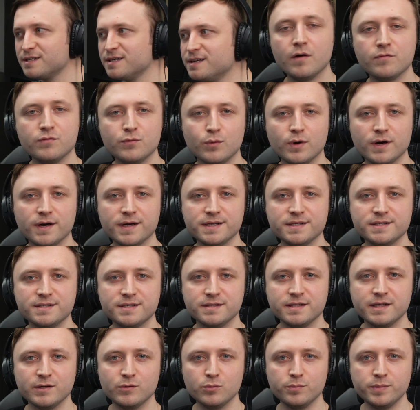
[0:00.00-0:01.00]
Otherwise,
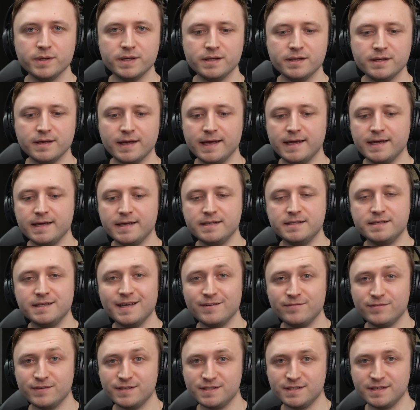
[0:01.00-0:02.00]
there will be a
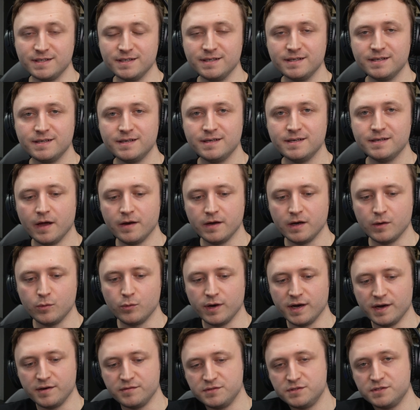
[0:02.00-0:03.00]
deficit and I will
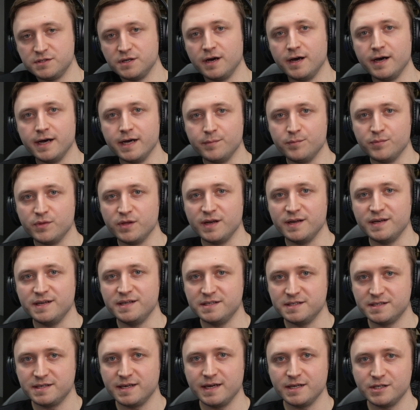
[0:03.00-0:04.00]
have time that I need
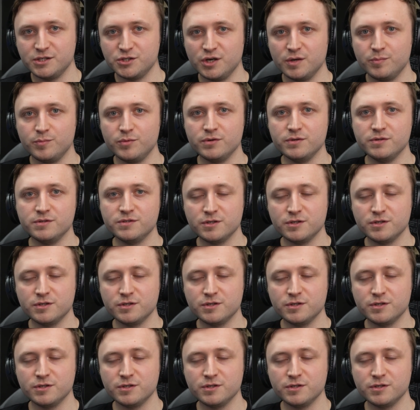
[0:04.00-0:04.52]
to catch up on.